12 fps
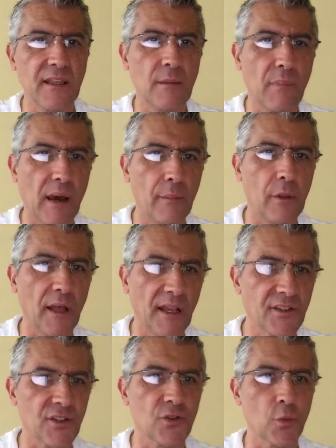The Bible
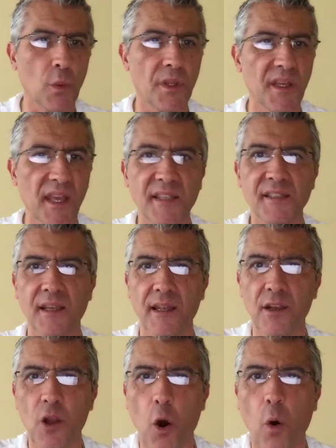answers with a yes
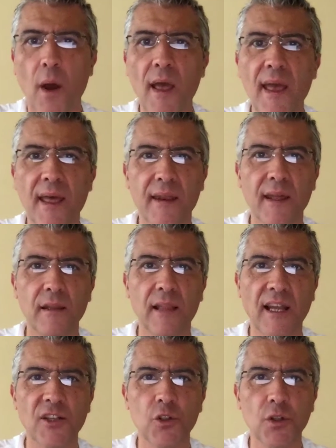and no. And I'd
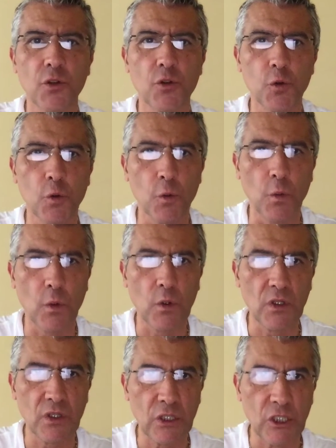like to
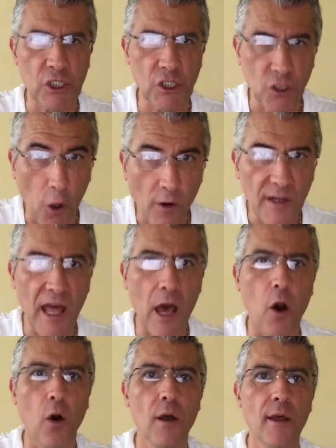talk
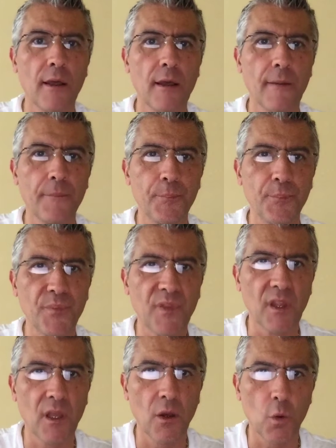now
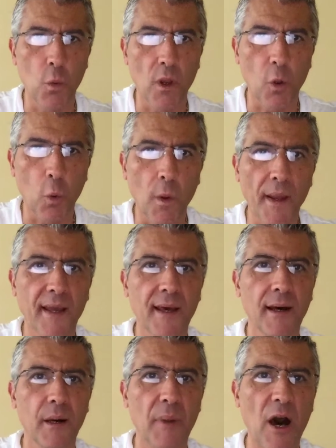real
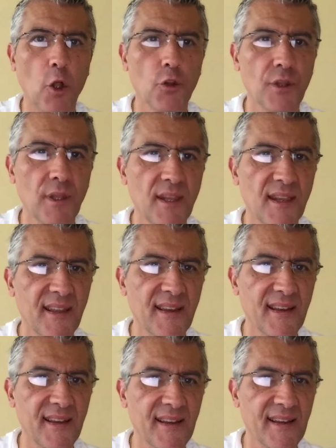quick about
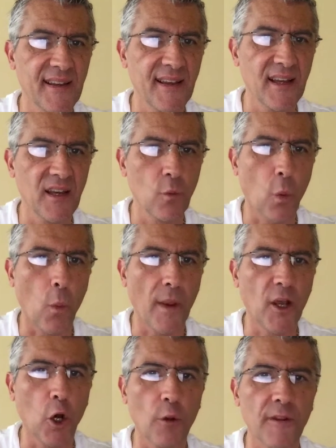what we
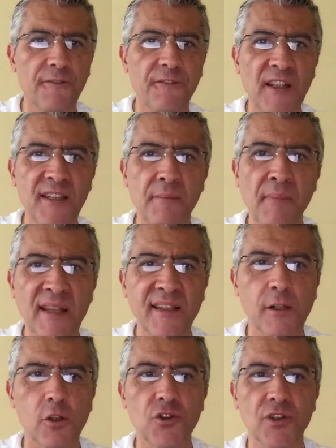call the
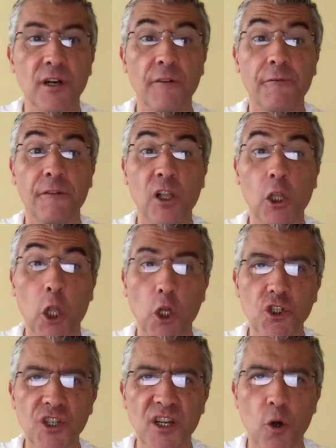fundamentals of
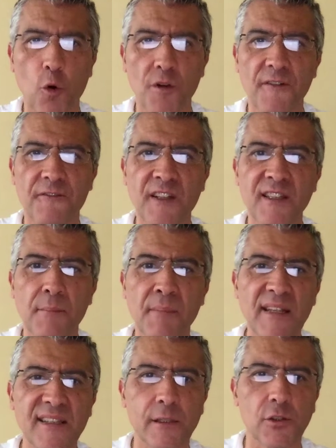logic, or the
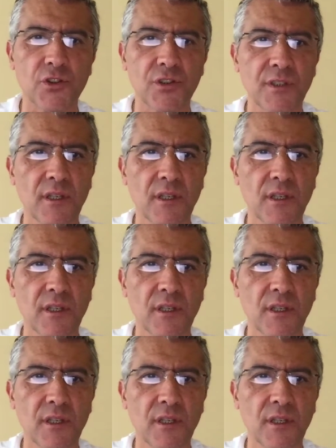fundamental